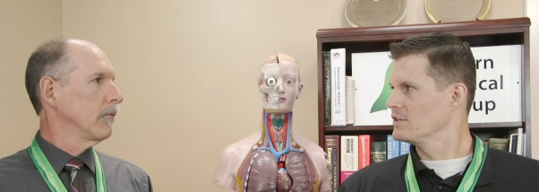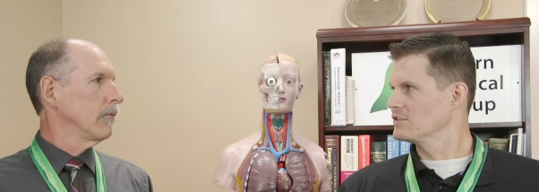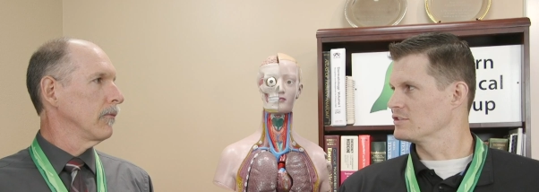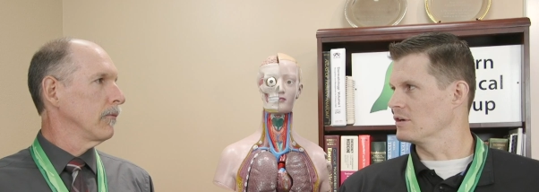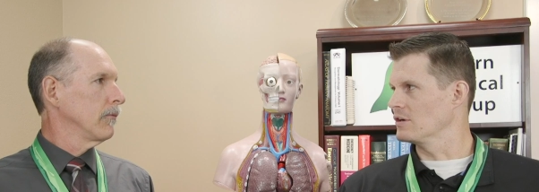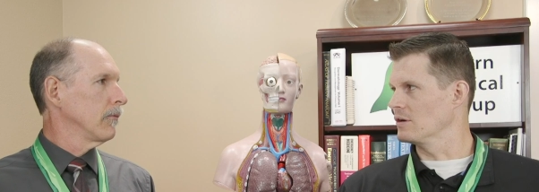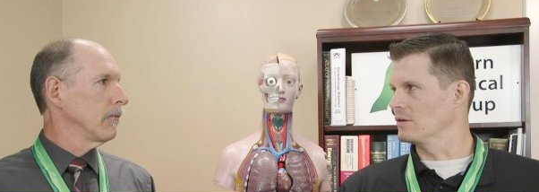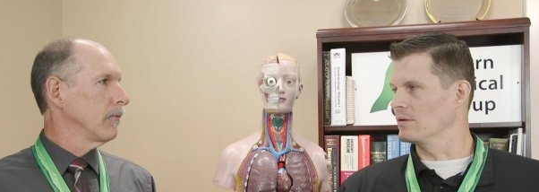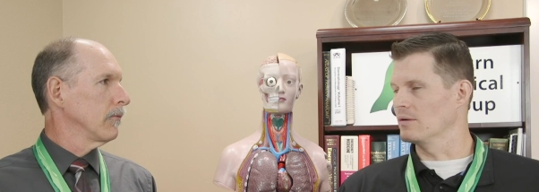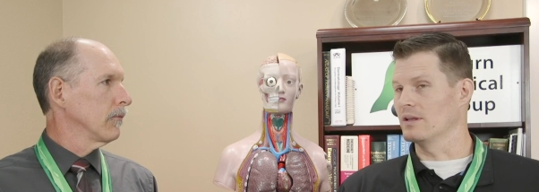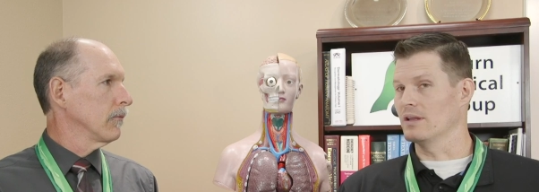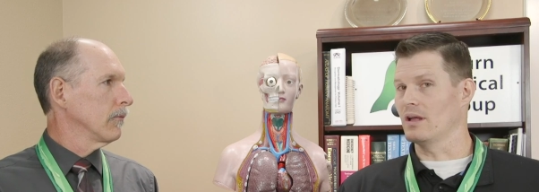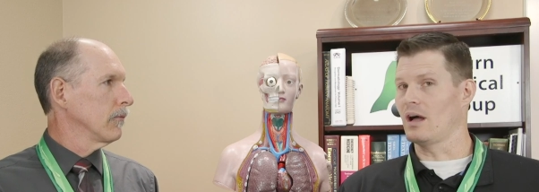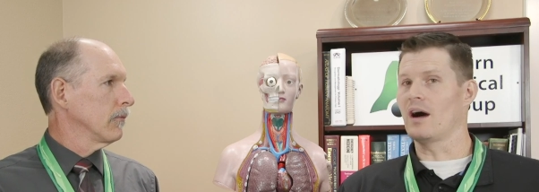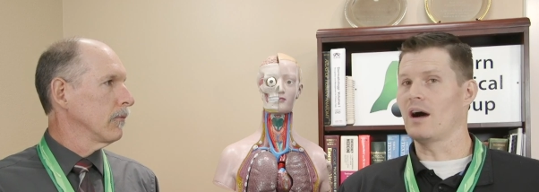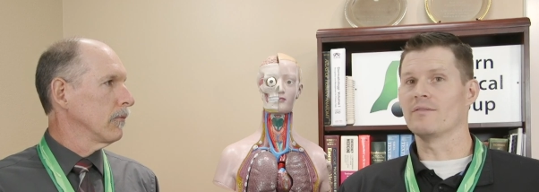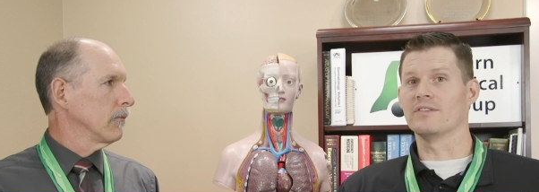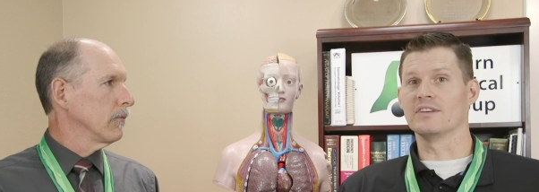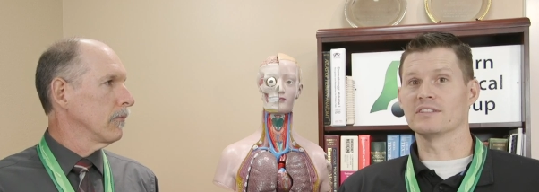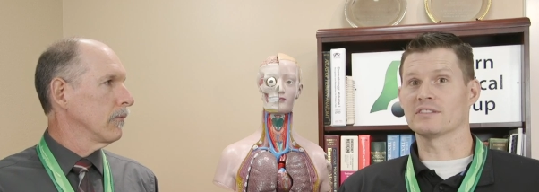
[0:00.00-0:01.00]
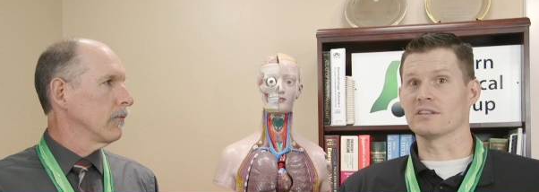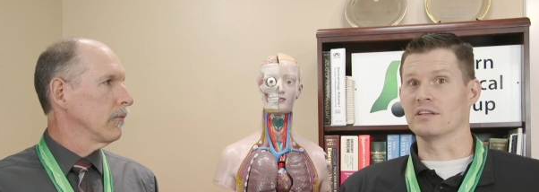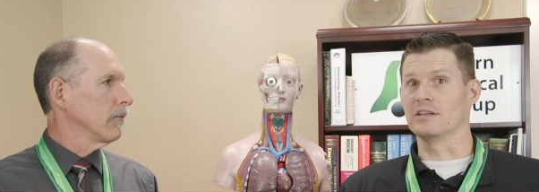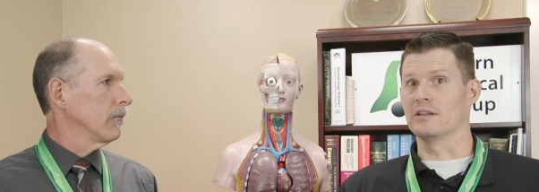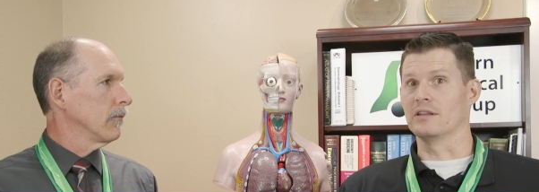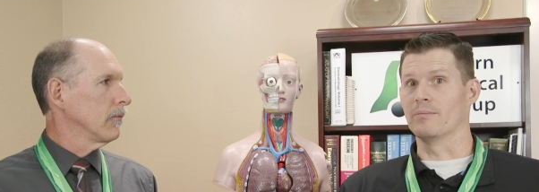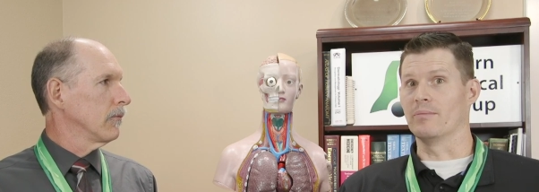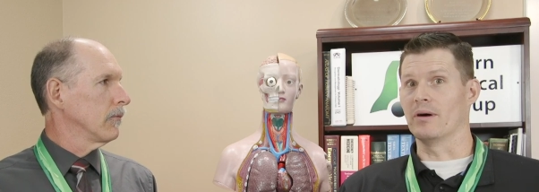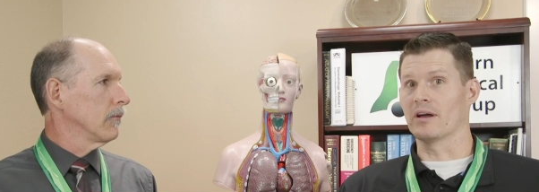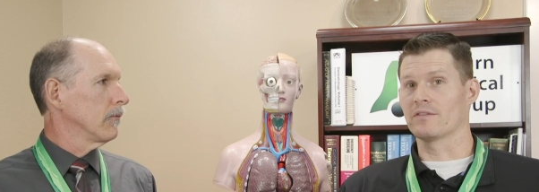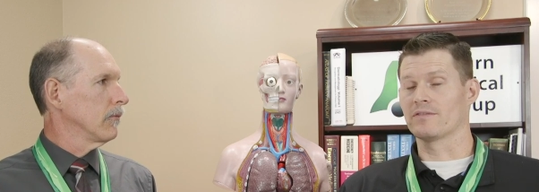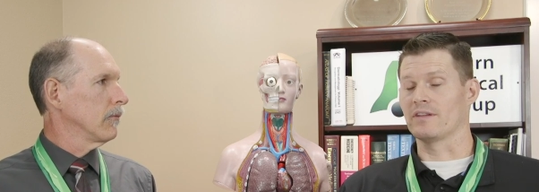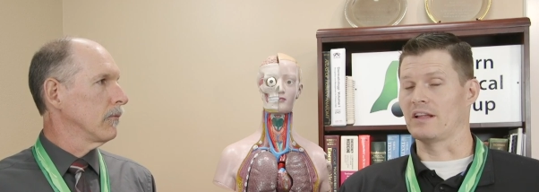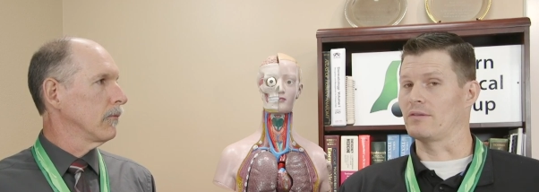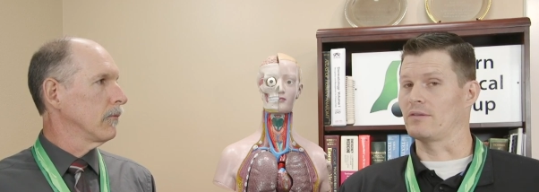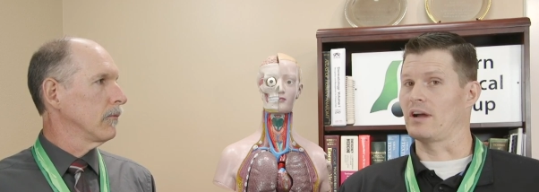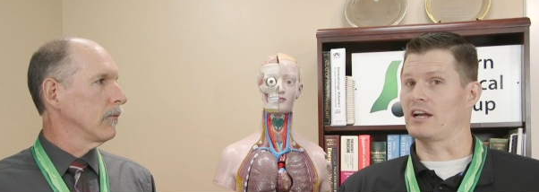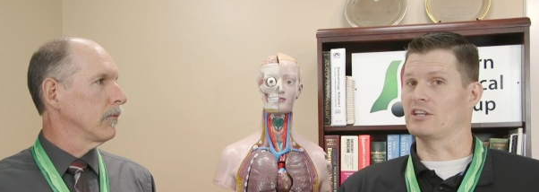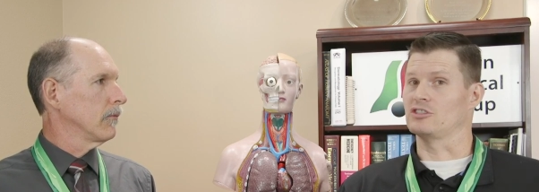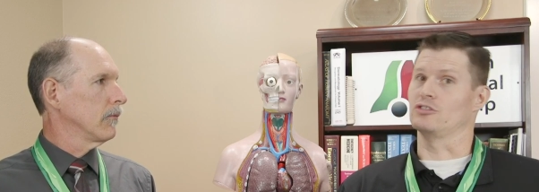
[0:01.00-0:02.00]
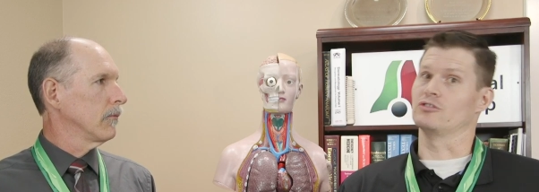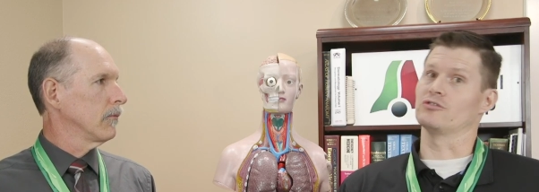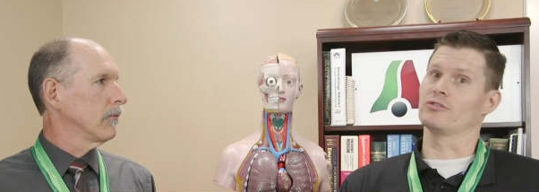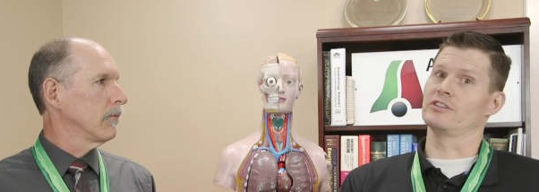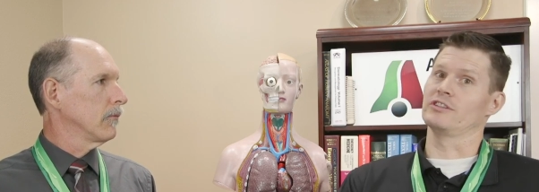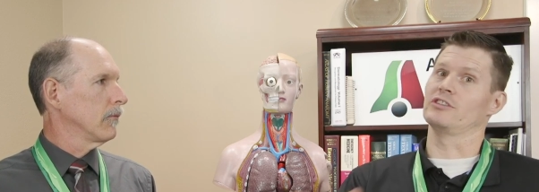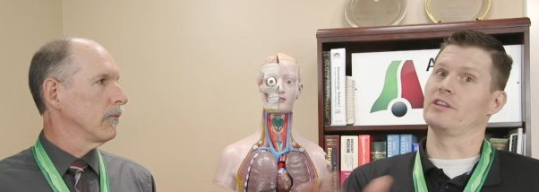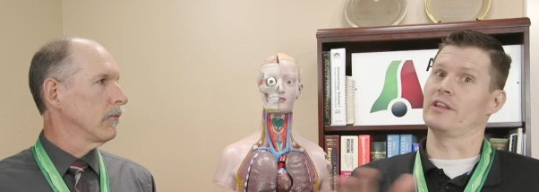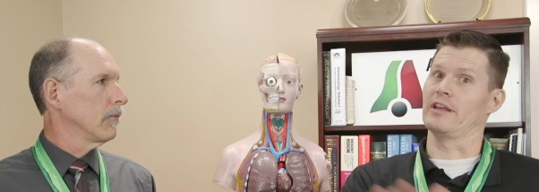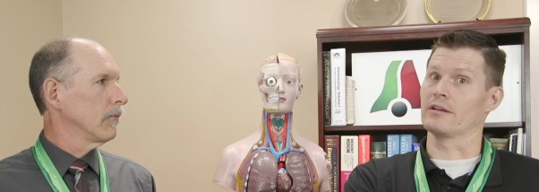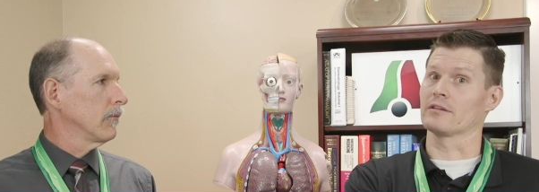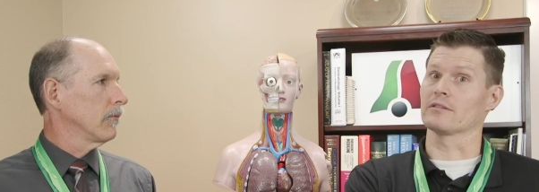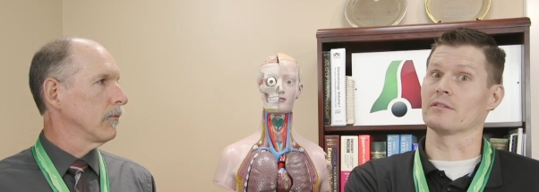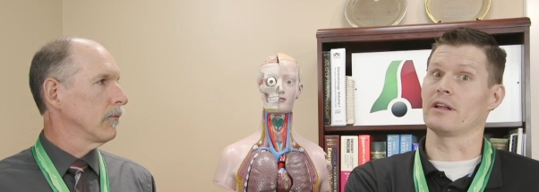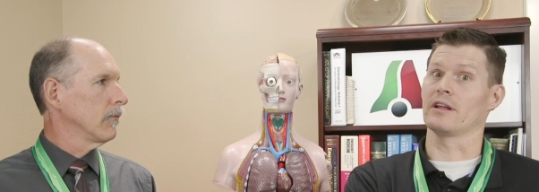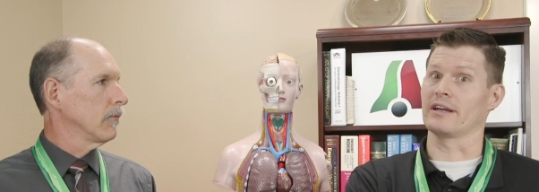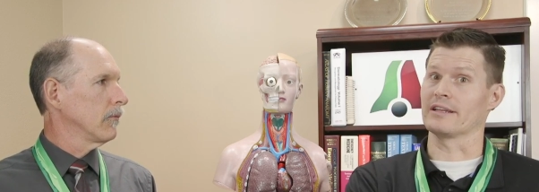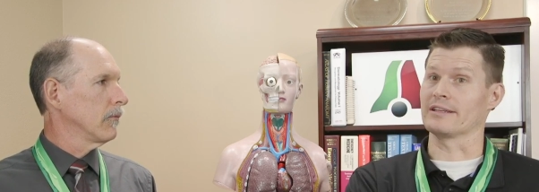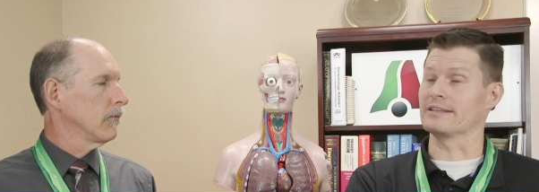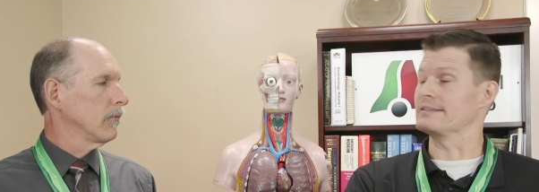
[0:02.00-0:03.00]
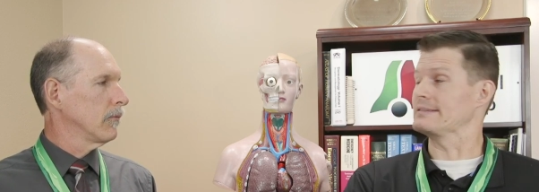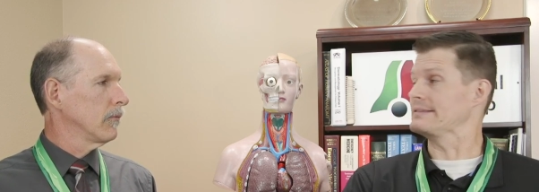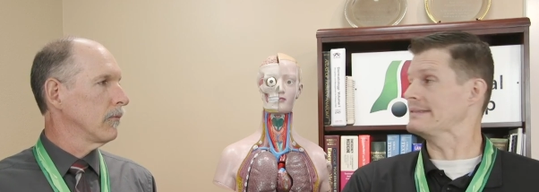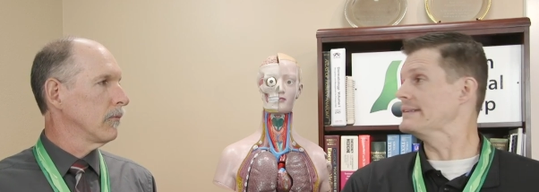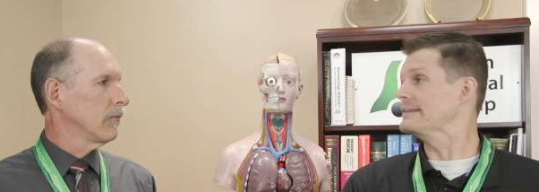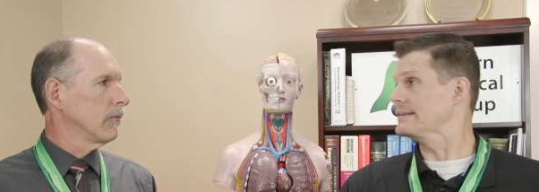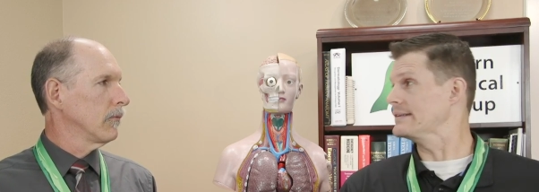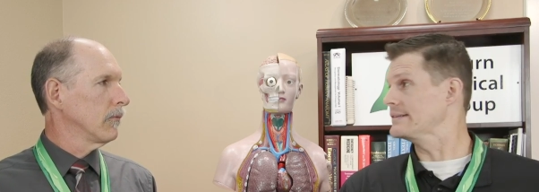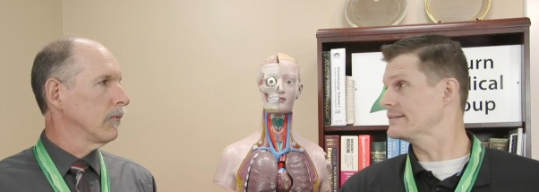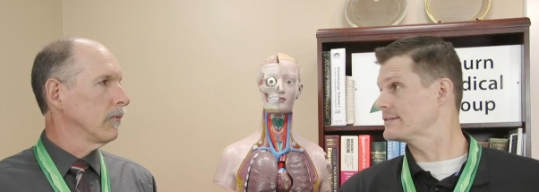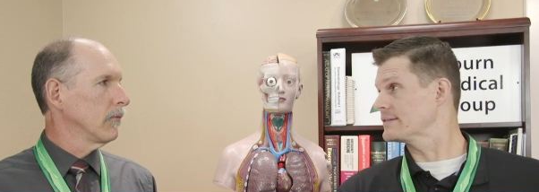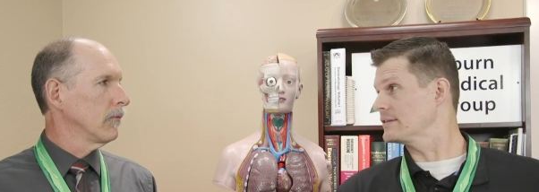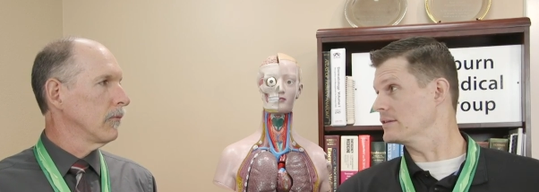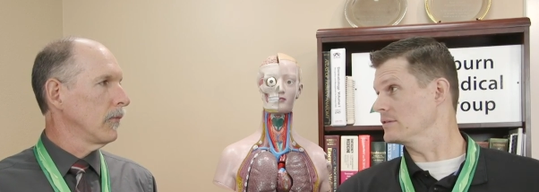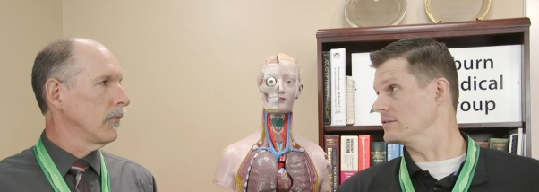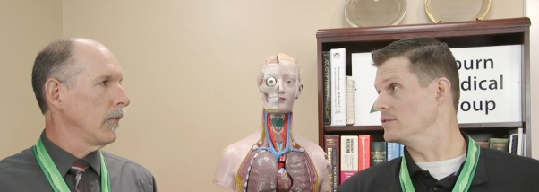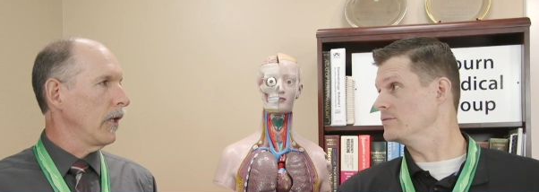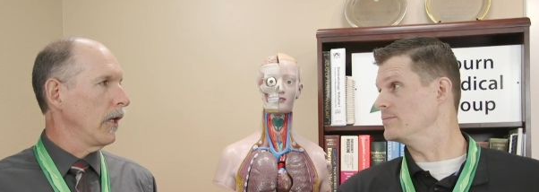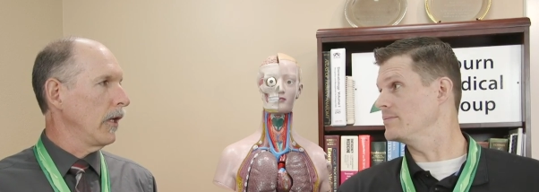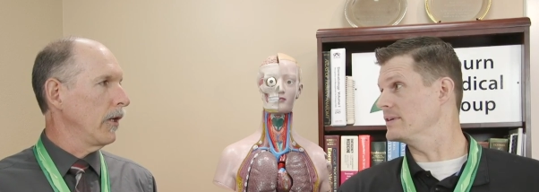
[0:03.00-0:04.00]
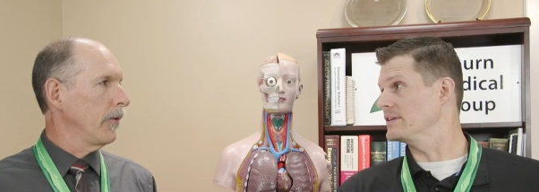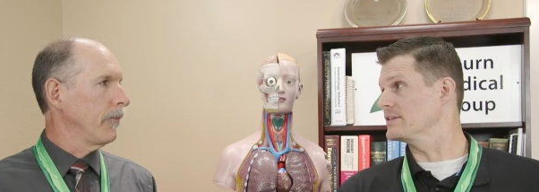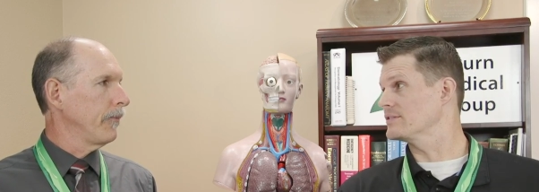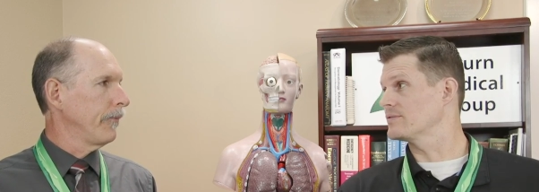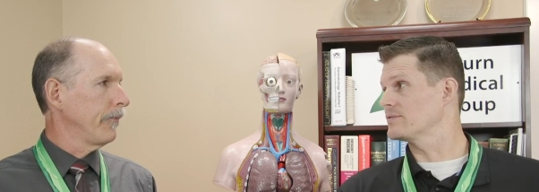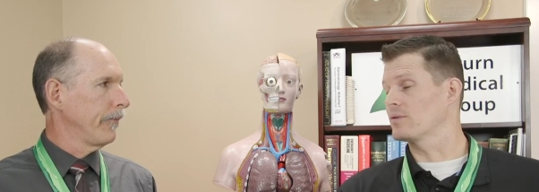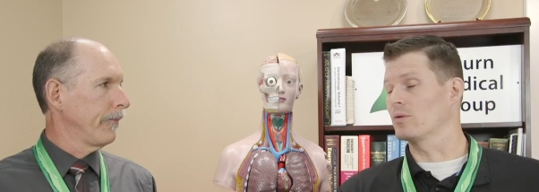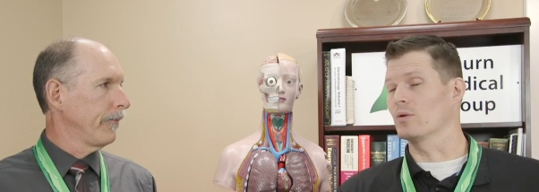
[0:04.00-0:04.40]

Speaker 1: So obviously the butterfly rash, you treat the underlying disease, the lupus.